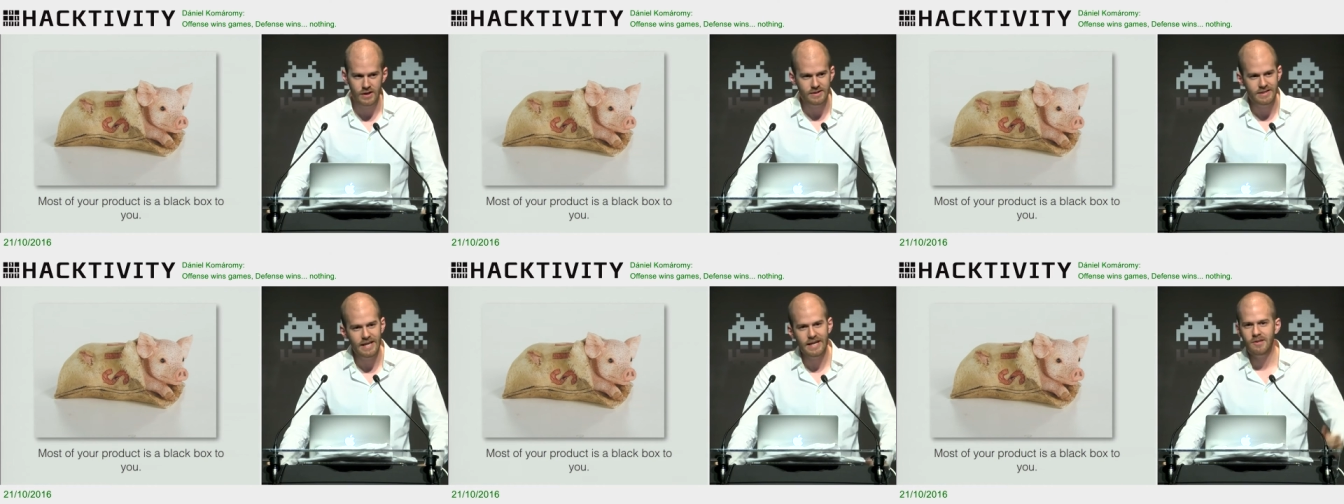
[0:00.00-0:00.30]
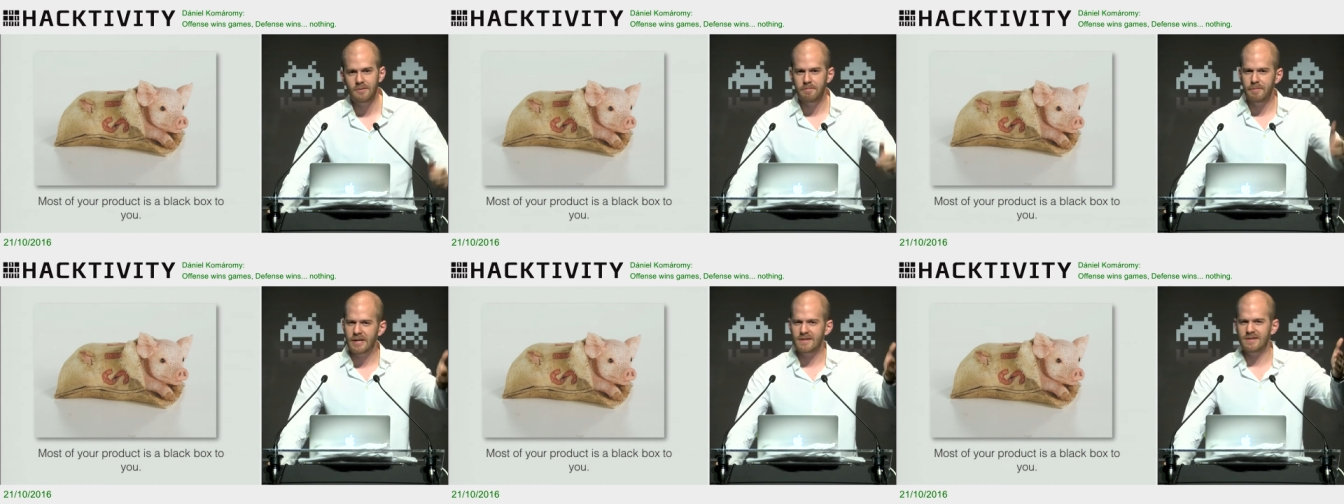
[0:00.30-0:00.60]
take
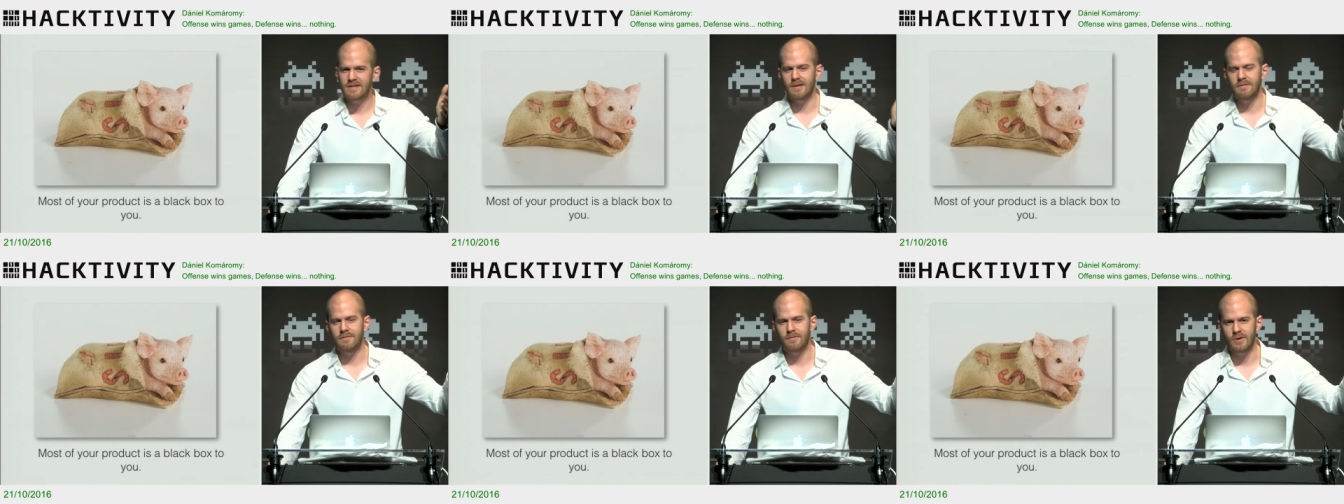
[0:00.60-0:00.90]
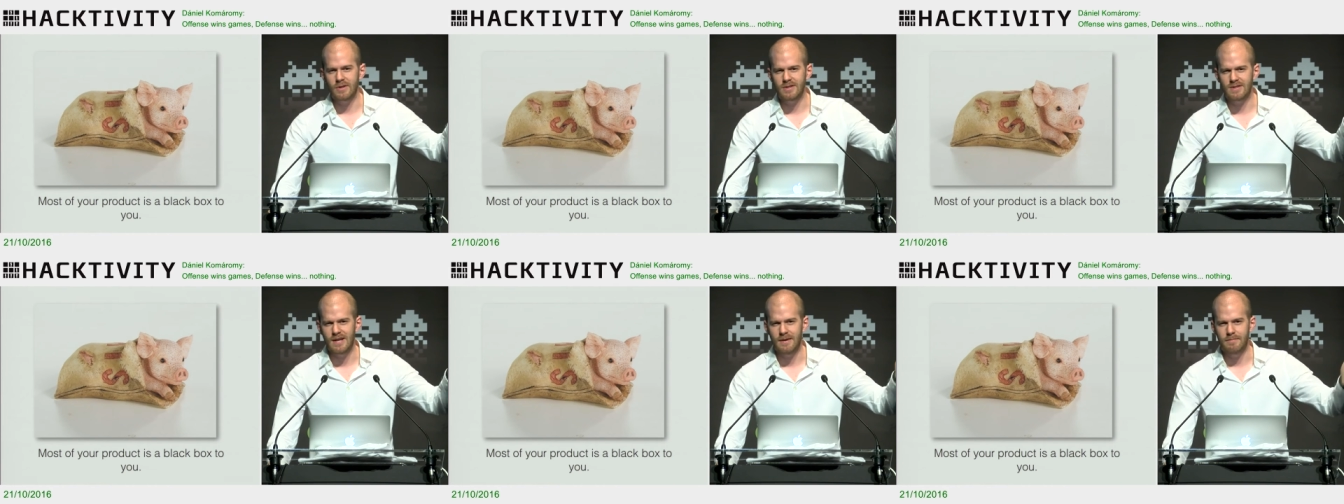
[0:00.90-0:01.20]
the Pixel,
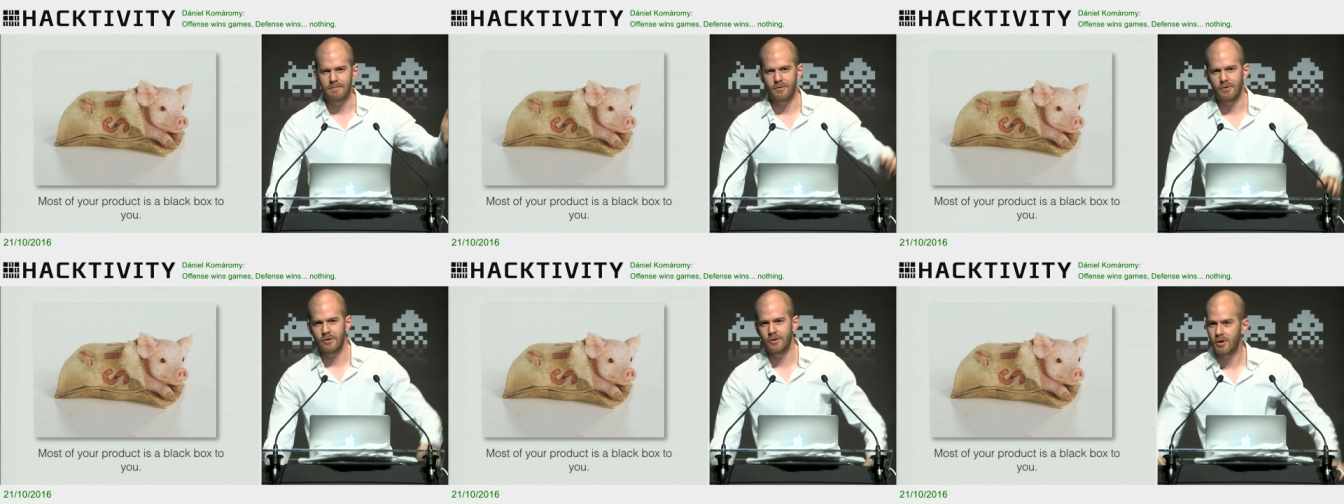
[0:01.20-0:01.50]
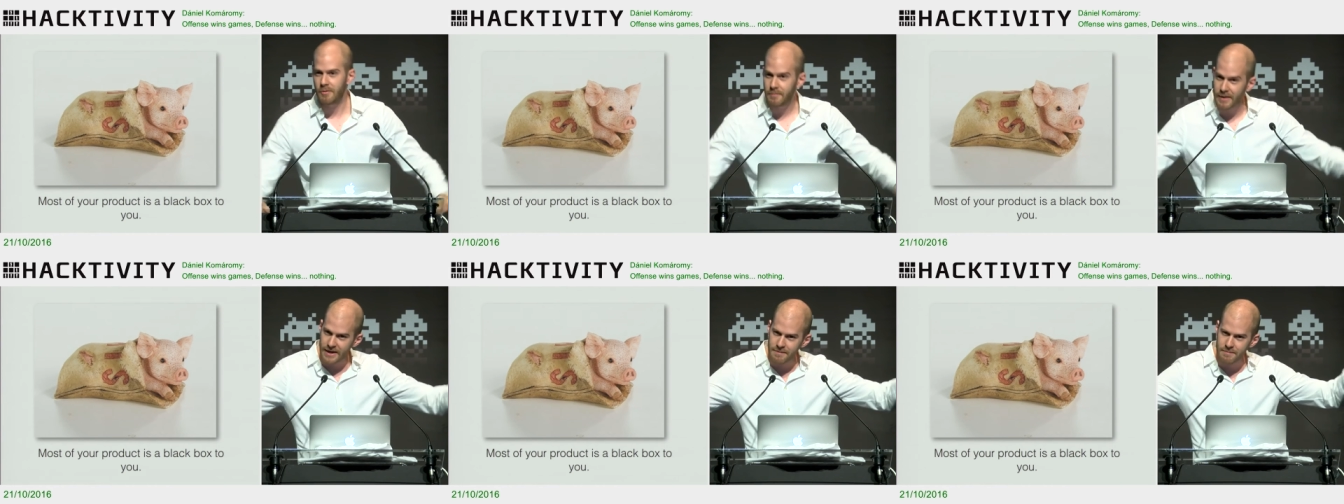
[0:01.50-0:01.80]
for example,
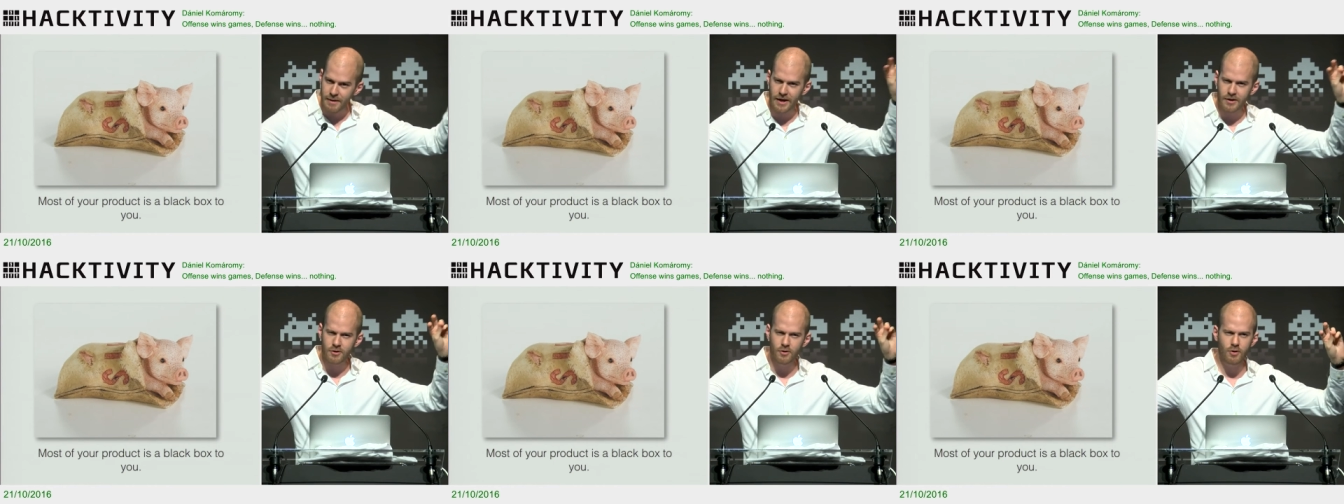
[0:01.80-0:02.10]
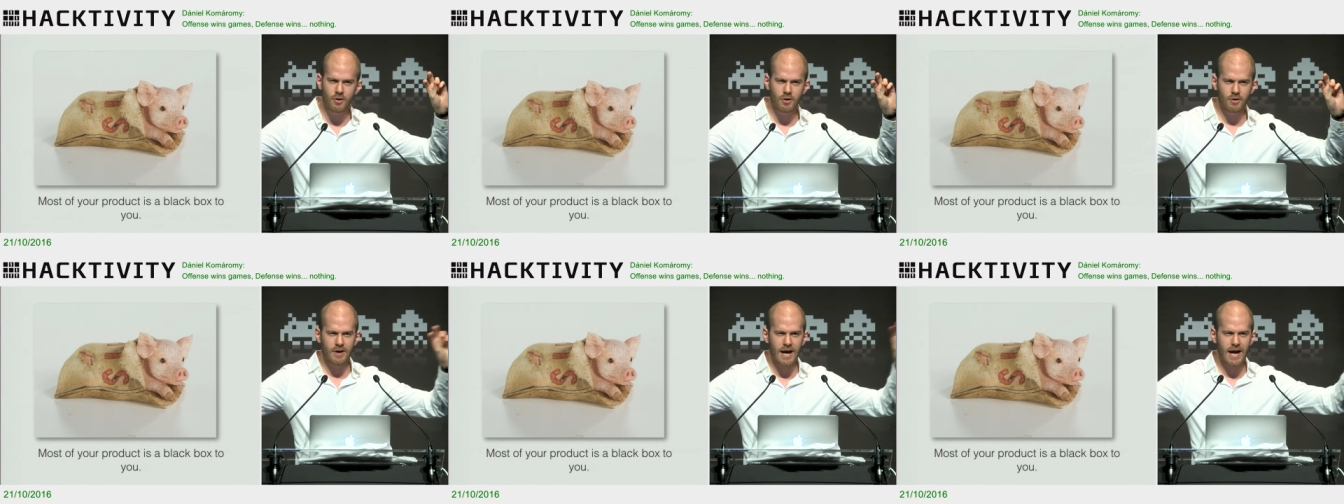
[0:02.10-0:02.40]
made by
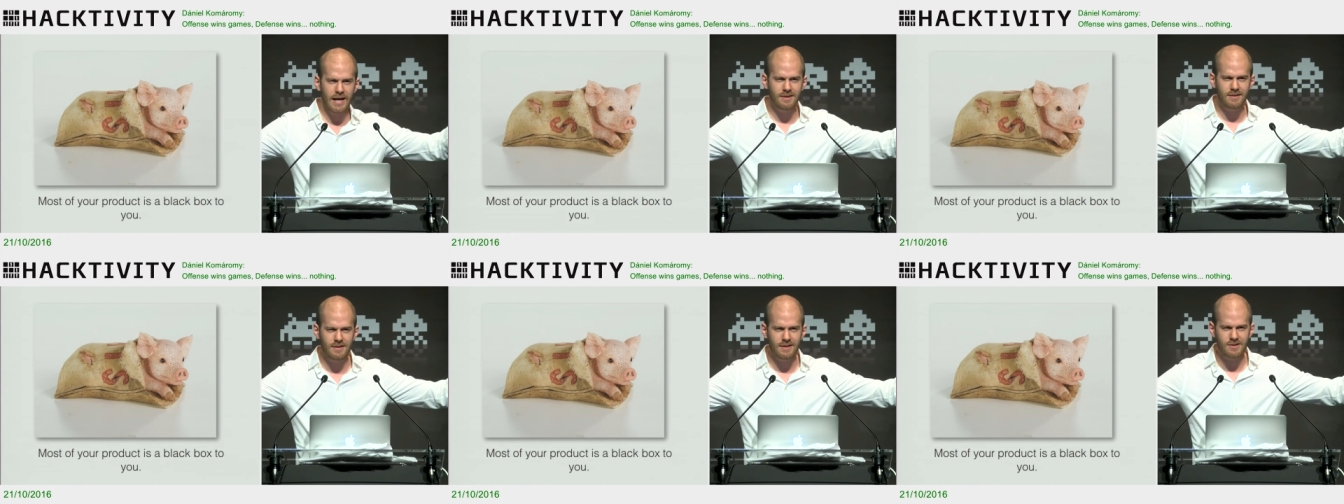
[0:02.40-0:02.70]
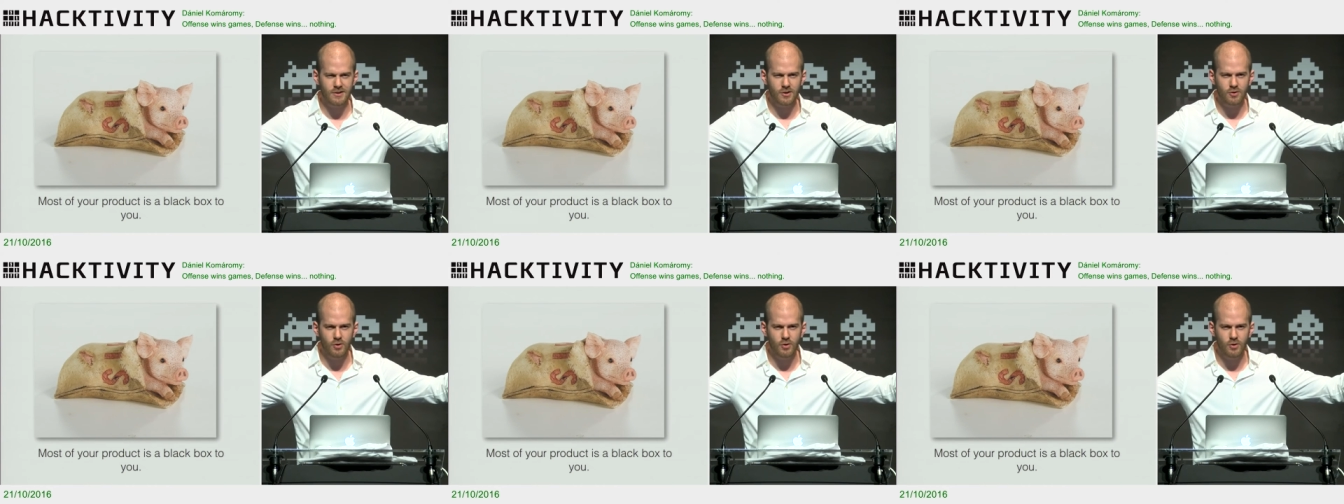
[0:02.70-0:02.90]
Google, right? It's a